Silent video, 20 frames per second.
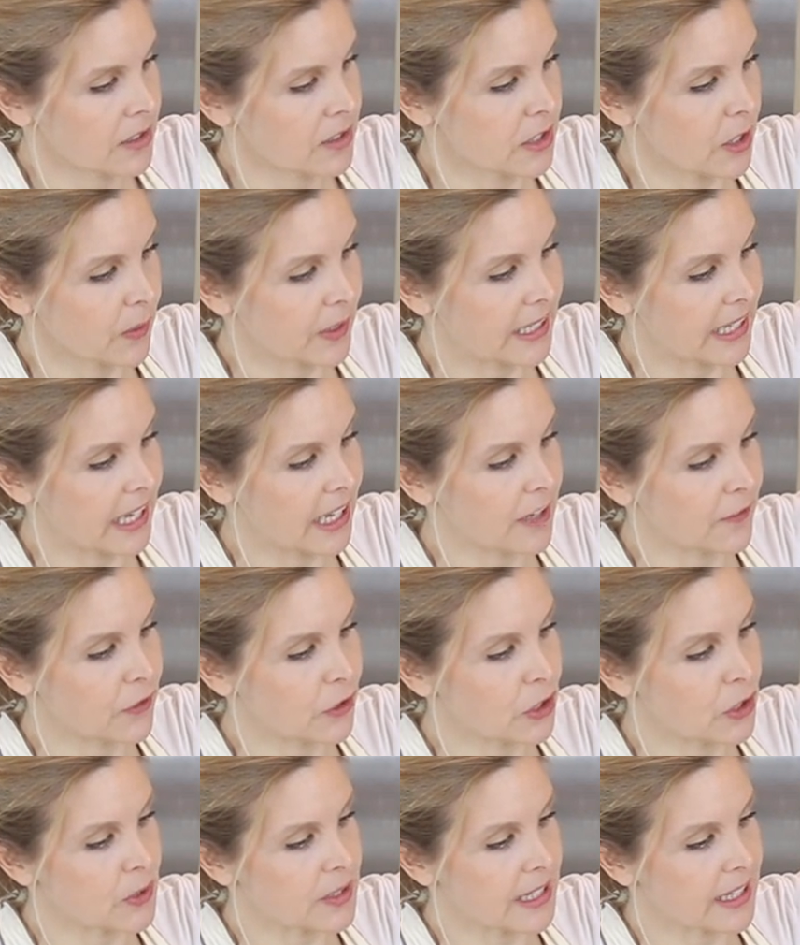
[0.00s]
So again, if
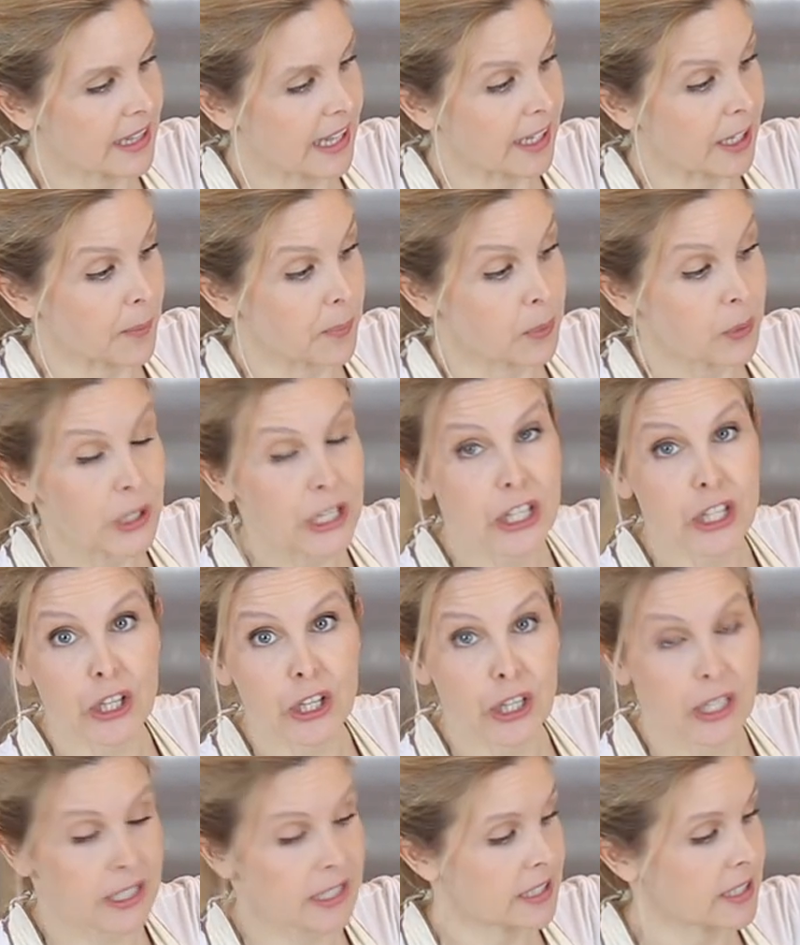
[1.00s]
you're using like a
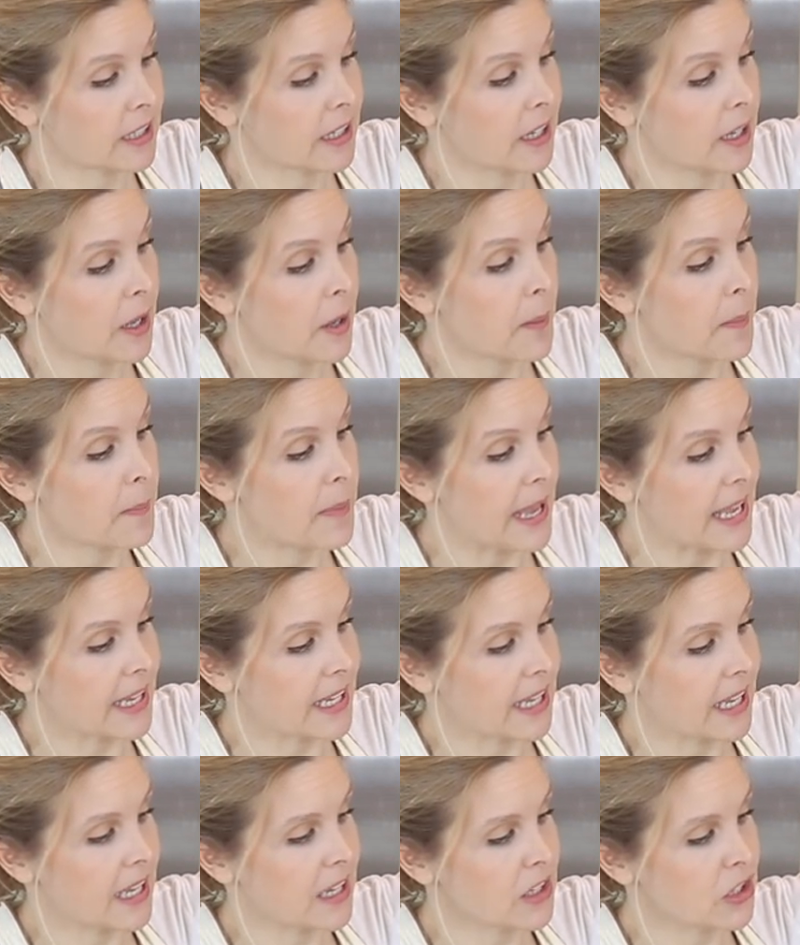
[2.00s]
pre-cooked
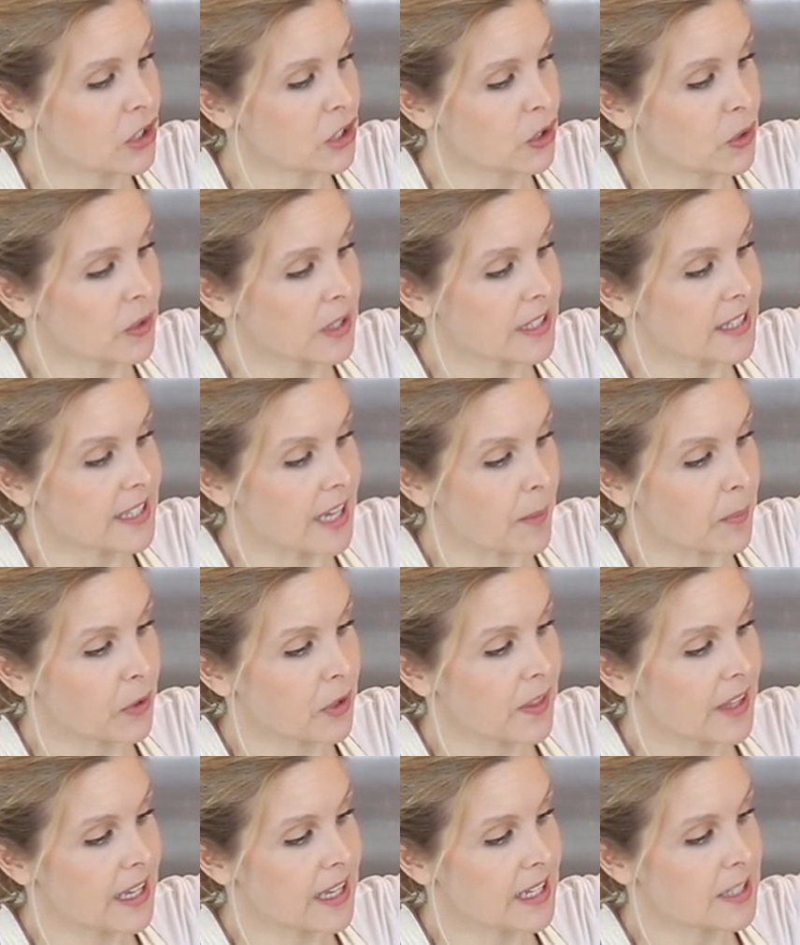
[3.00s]
bacon, you could
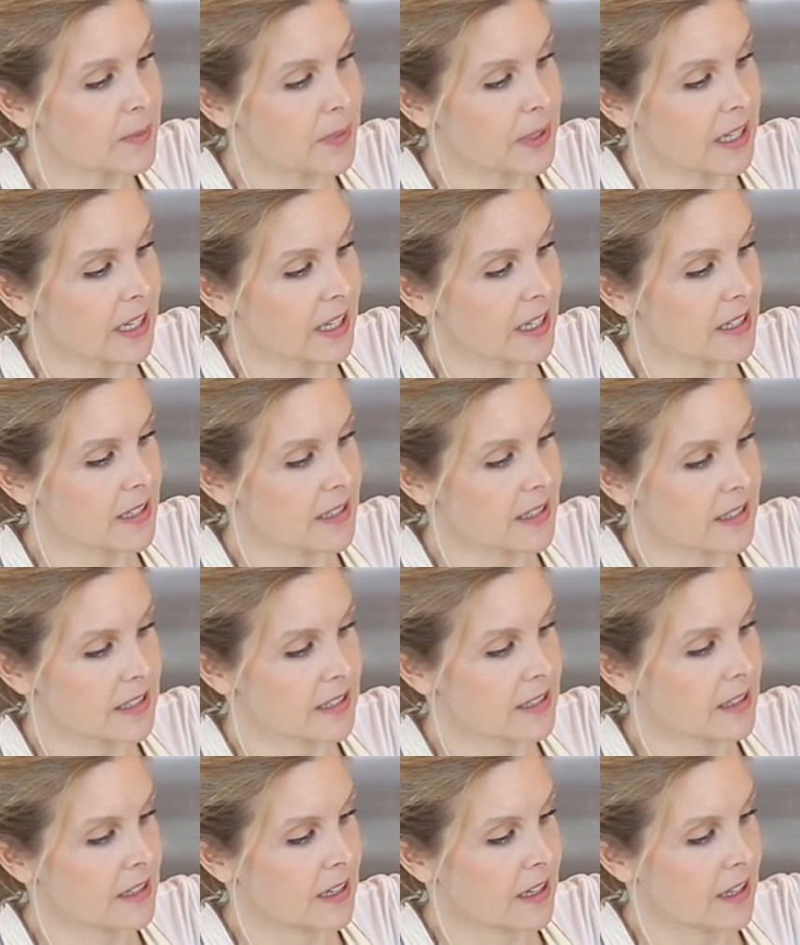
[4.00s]
double this
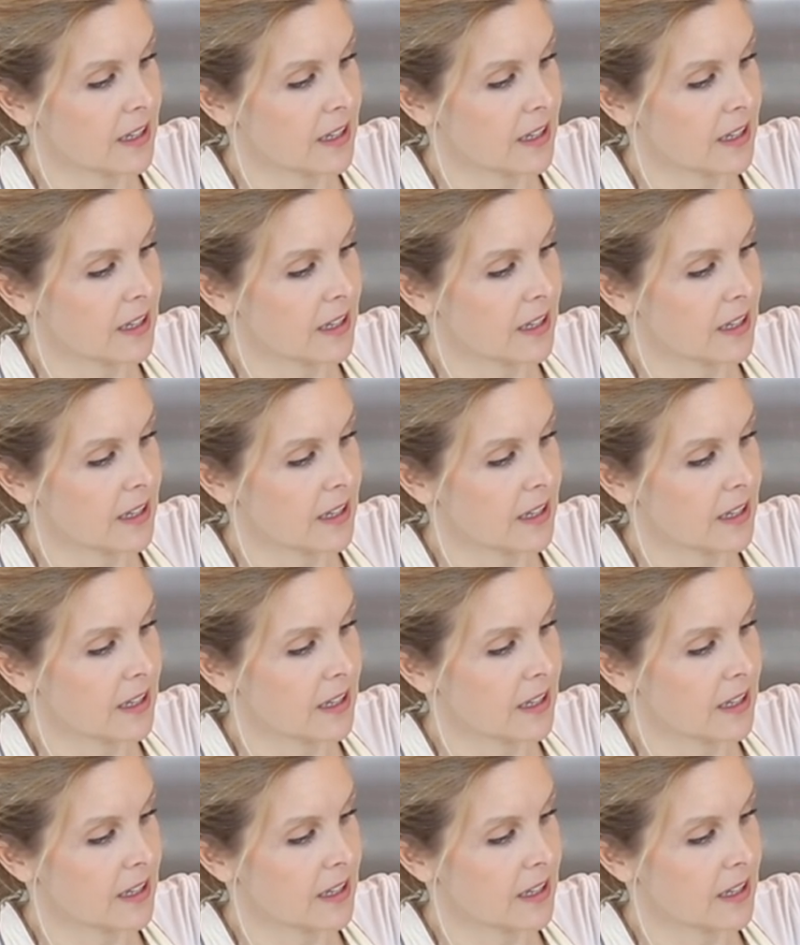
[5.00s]
because